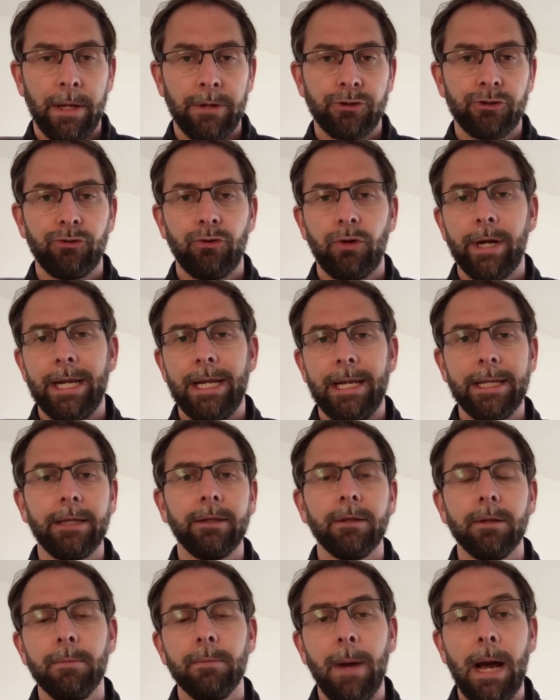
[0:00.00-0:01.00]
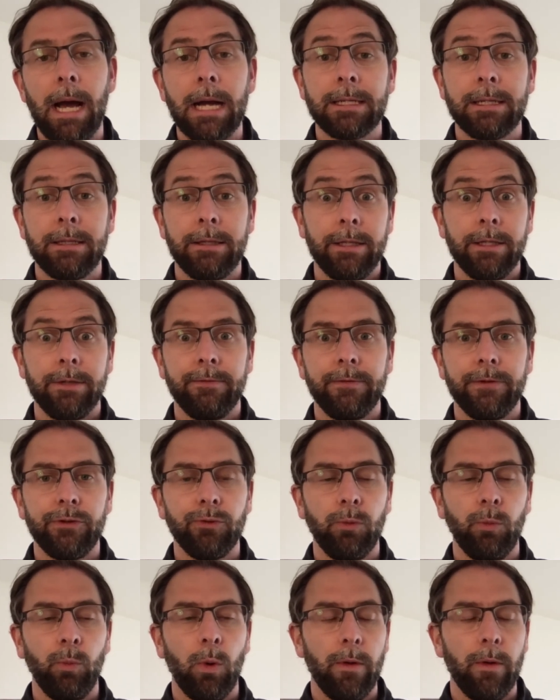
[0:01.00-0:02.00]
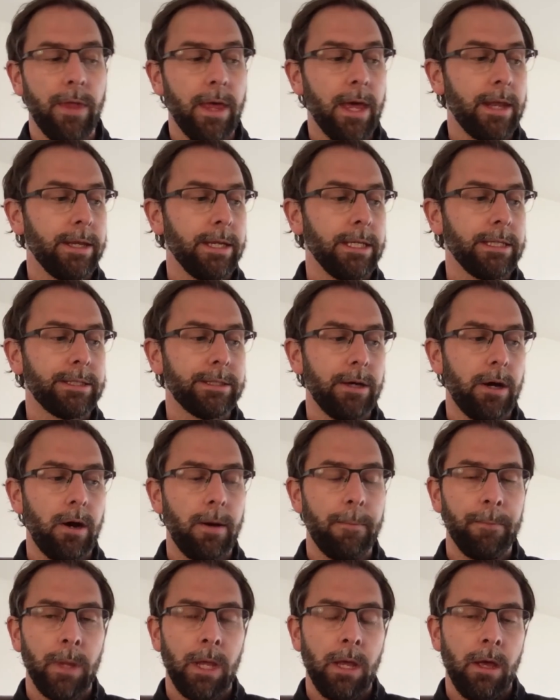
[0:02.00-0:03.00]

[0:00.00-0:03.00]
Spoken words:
and try and link them back to the individual and what their needs are.